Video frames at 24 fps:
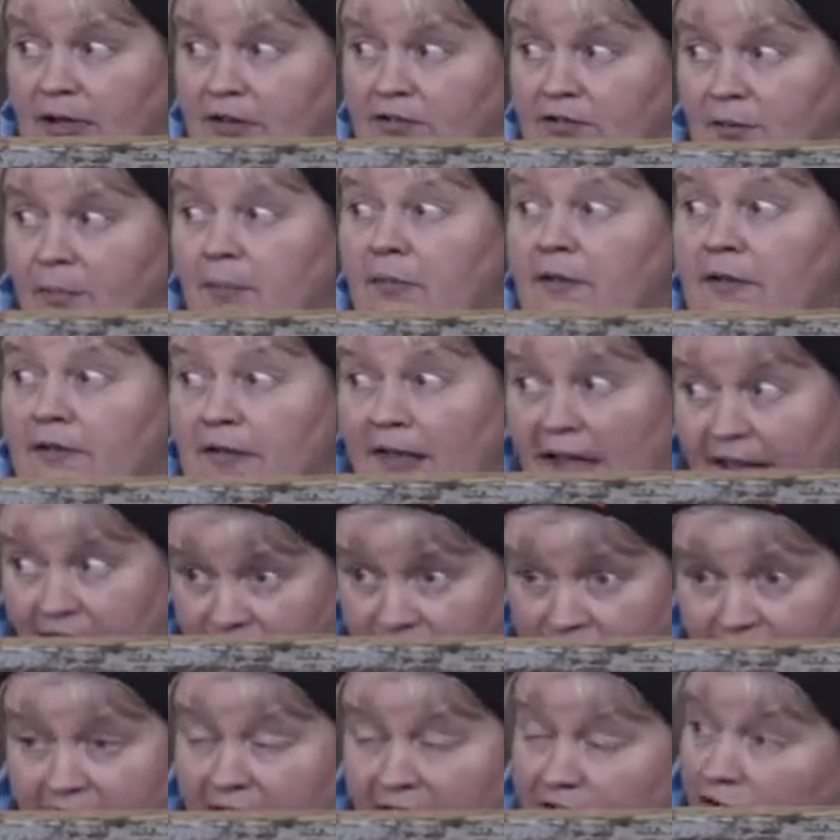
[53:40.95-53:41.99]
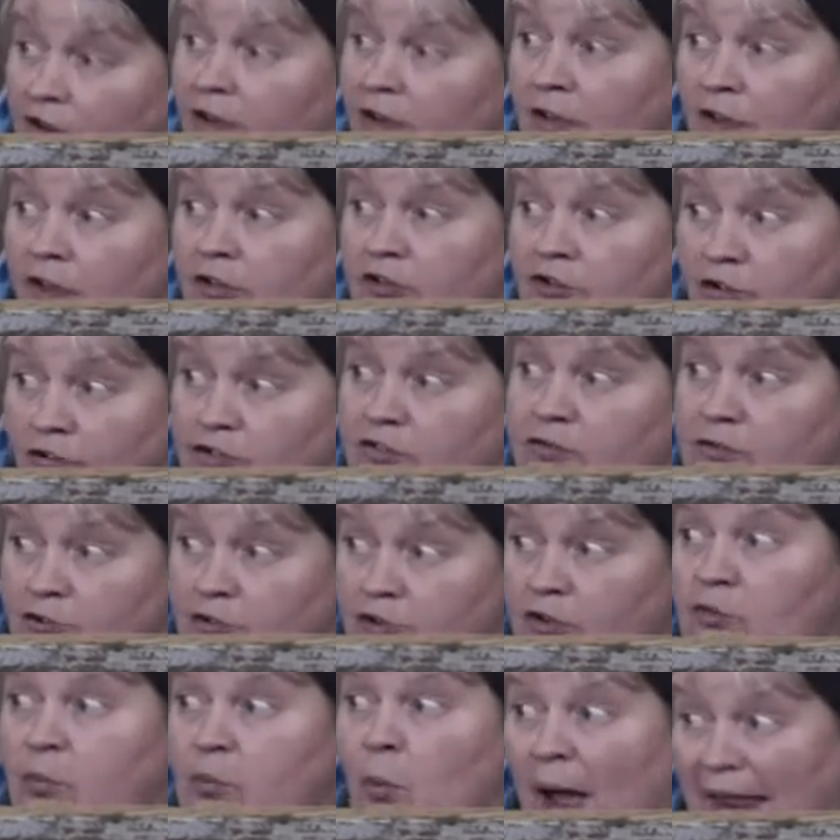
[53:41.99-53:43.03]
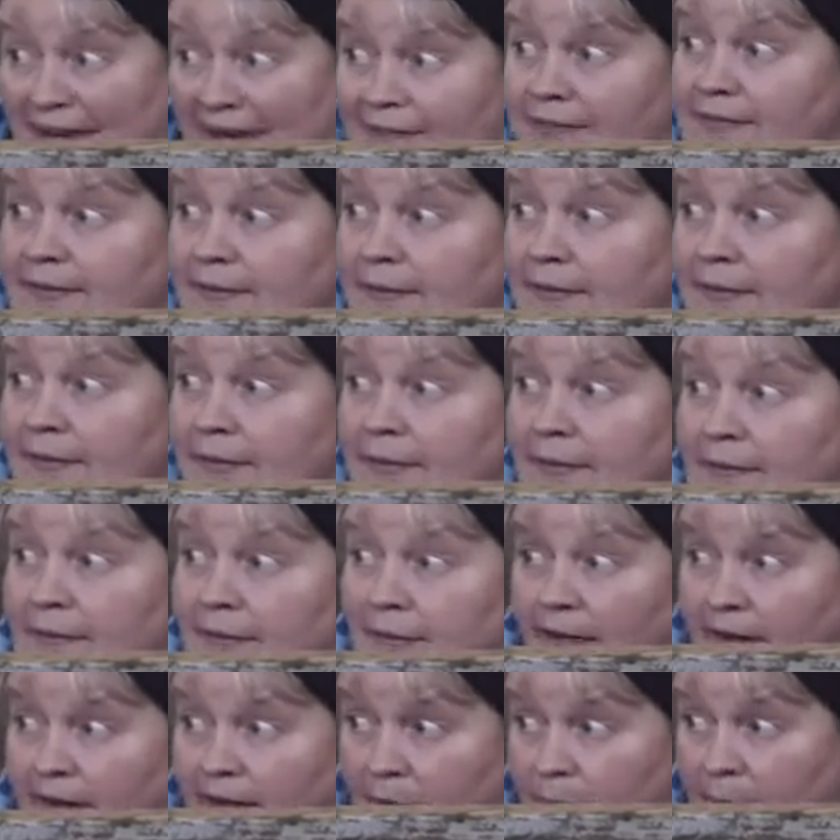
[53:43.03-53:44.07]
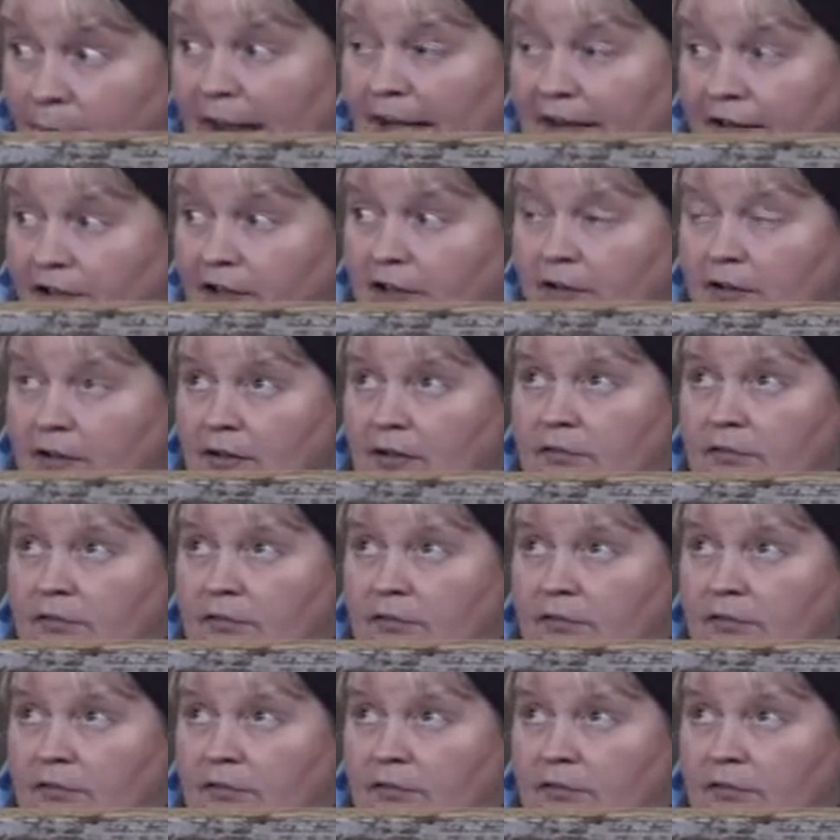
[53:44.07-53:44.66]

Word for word: something that actually then just, just went. And it, we had a,